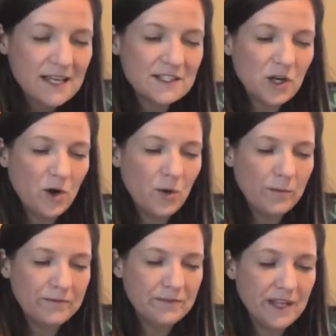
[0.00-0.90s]

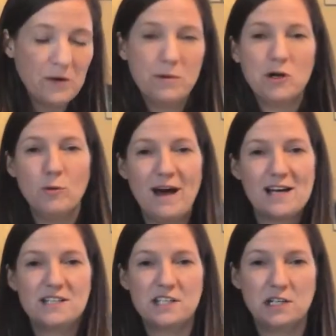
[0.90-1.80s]
So then we would go
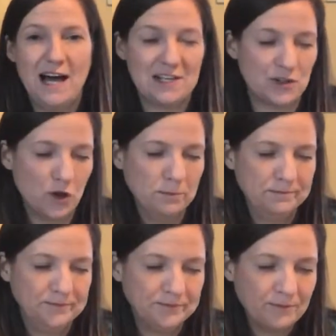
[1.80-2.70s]
back into the classroom,